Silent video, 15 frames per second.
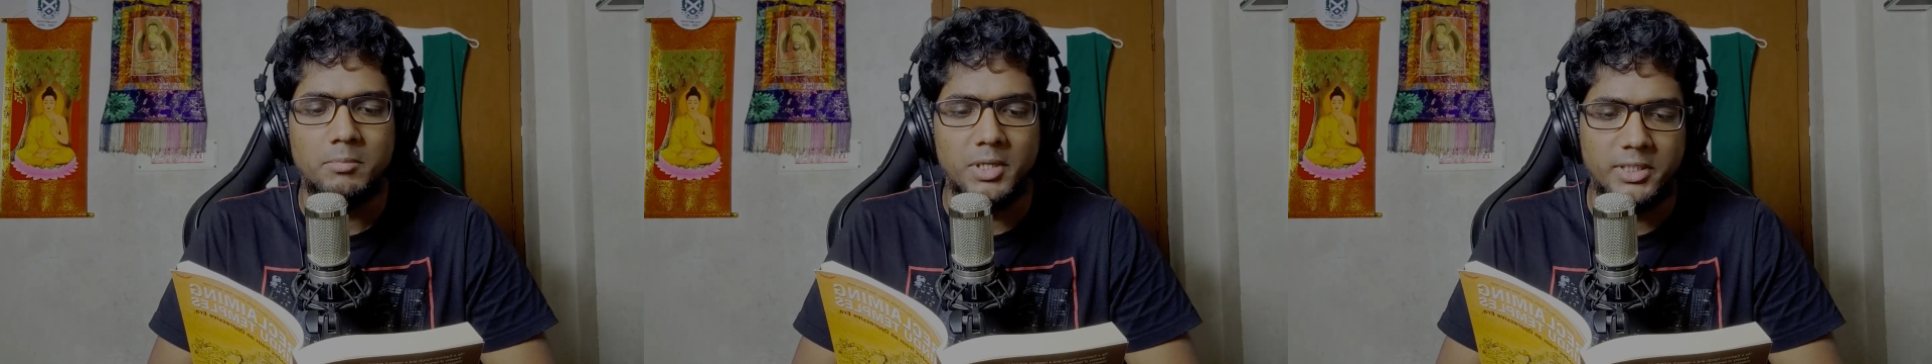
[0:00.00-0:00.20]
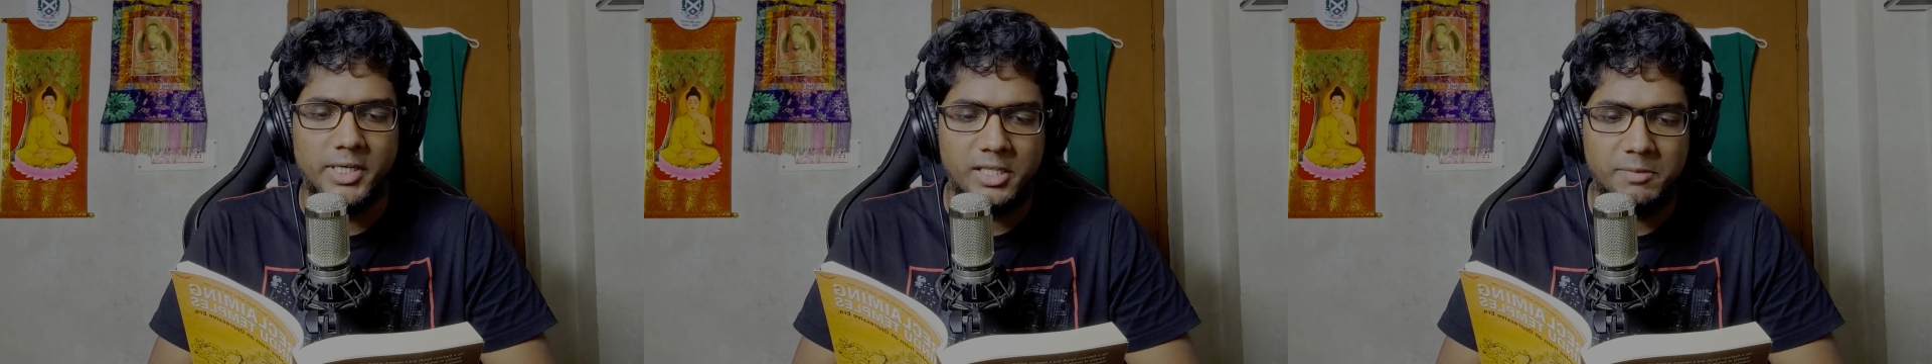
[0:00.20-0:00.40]

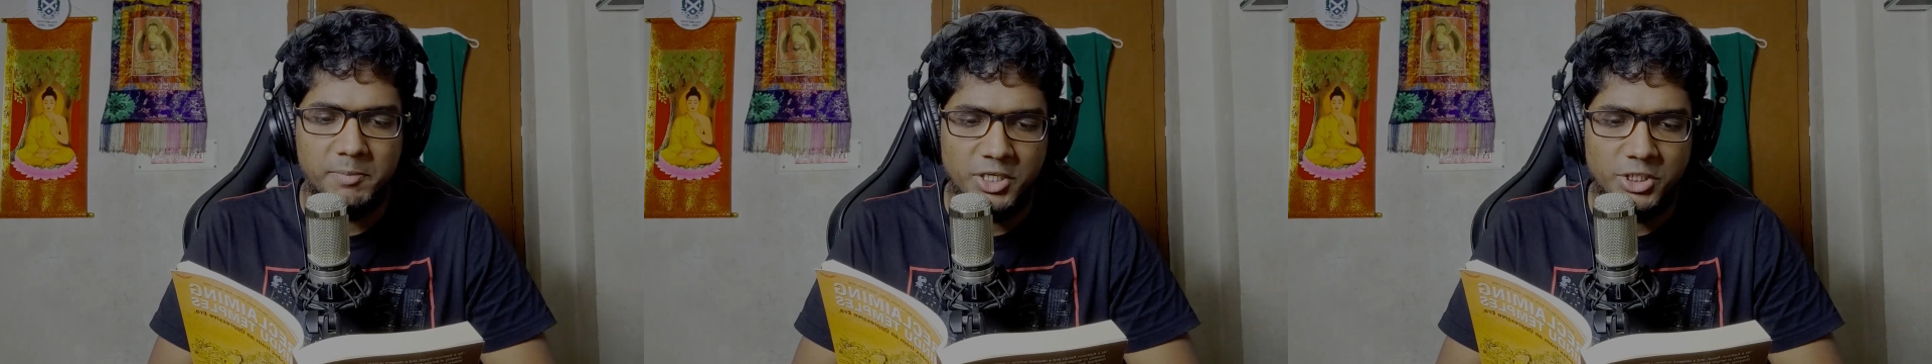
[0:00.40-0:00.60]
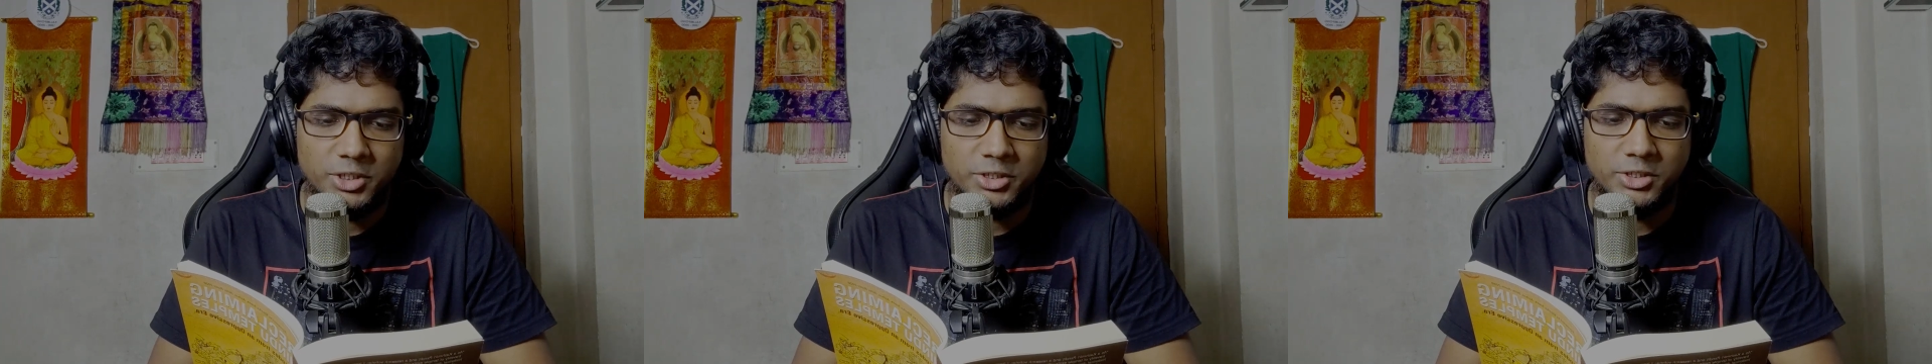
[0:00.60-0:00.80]
but the
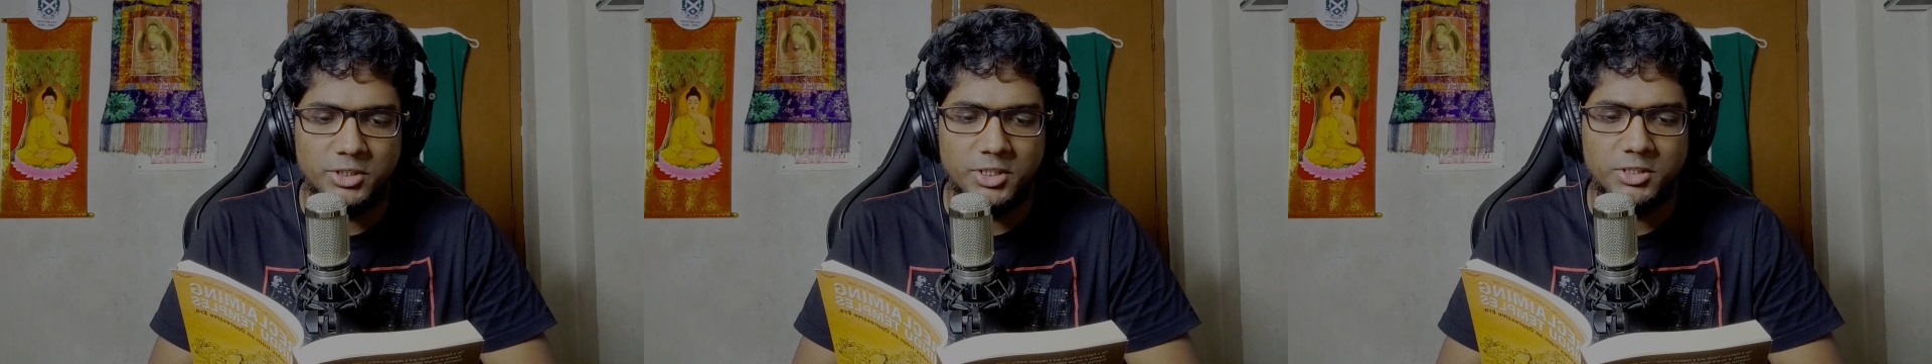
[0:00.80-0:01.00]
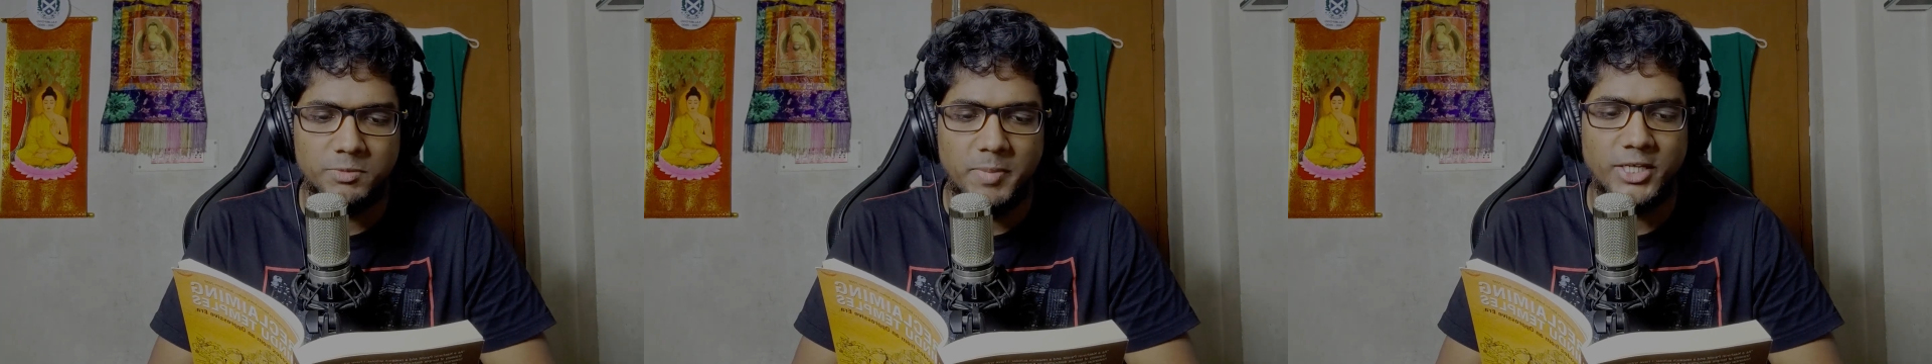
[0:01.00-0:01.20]
expeditions
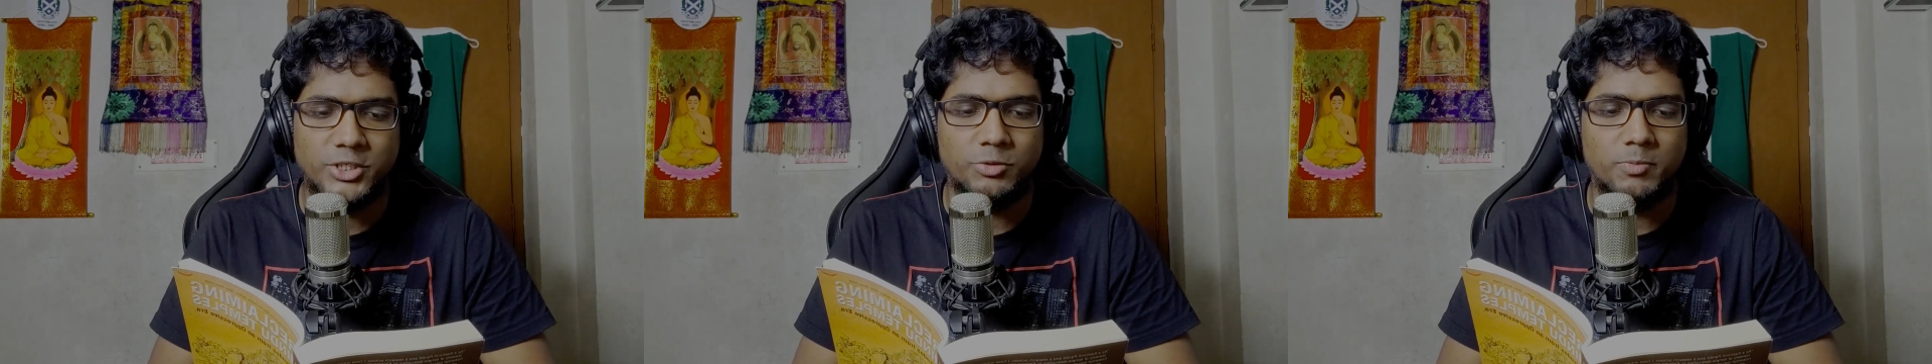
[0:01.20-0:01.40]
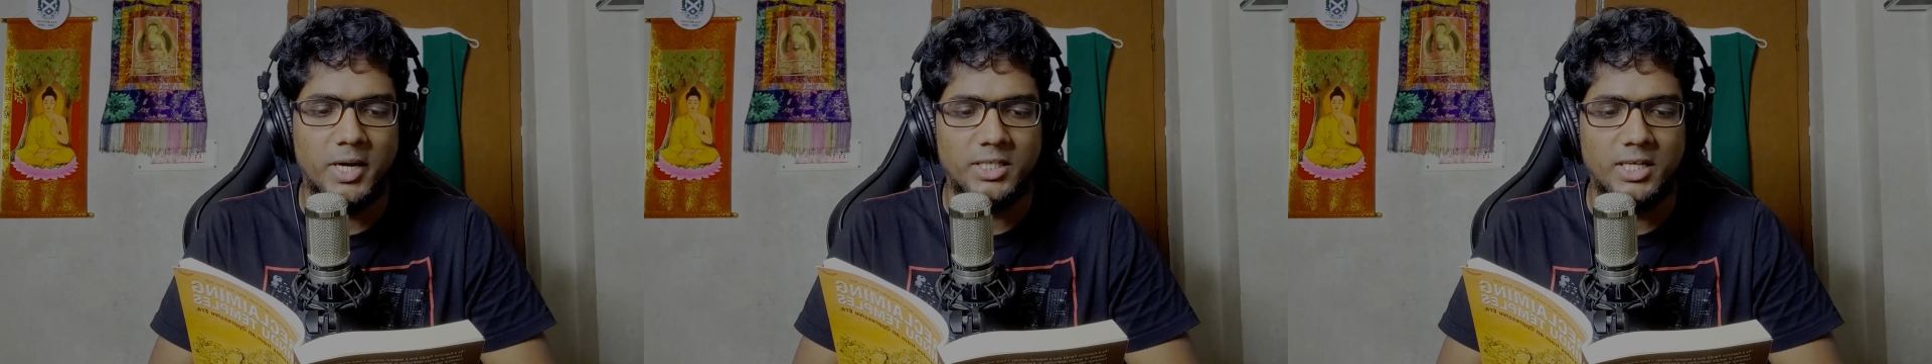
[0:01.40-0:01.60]

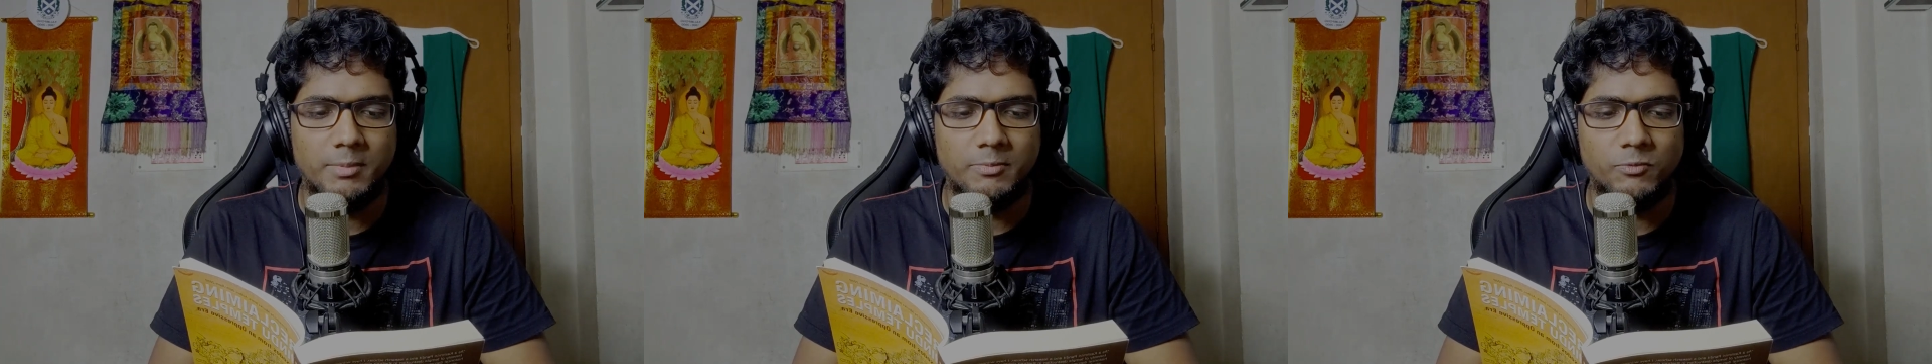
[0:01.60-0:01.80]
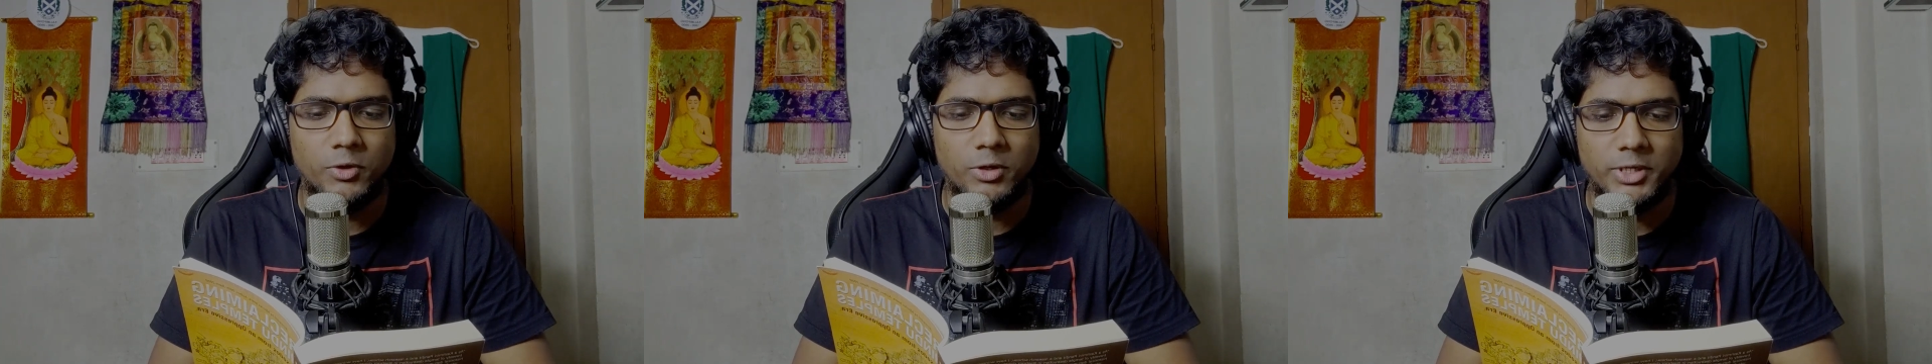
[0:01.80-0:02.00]
dispatched by
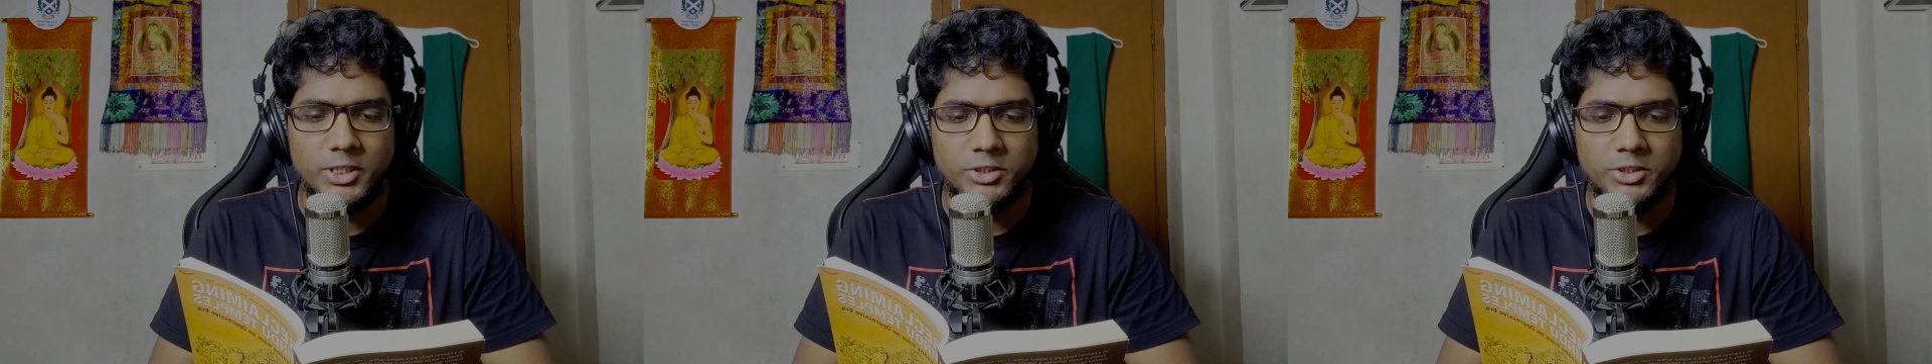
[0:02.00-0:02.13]
them were